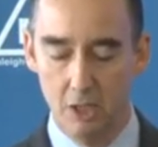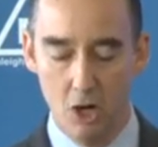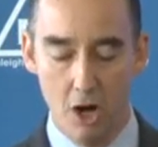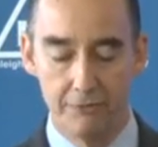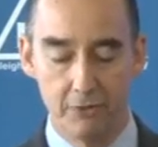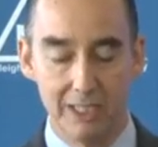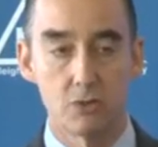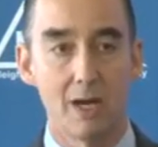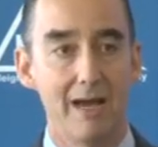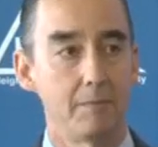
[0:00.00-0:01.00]
offering
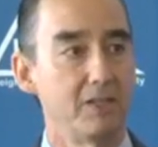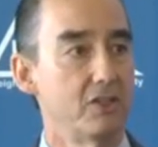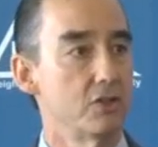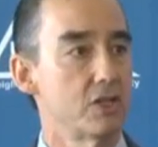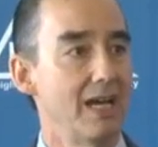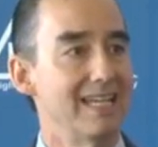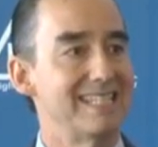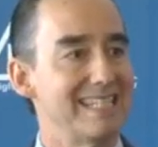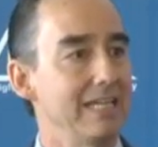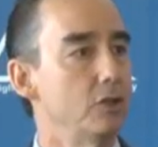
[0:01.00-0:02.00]
travelers a
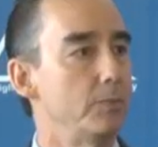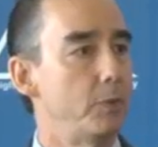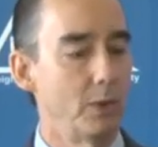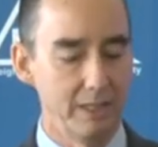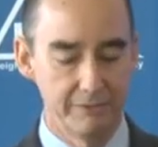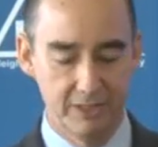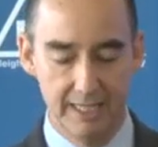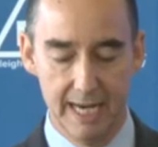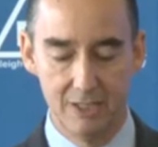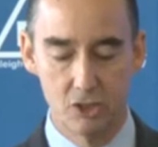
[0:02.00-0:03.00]
single point of
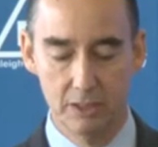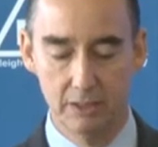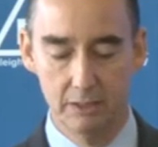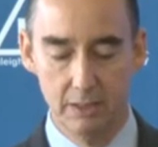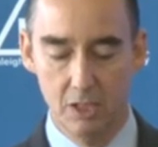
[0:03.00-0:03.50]
connection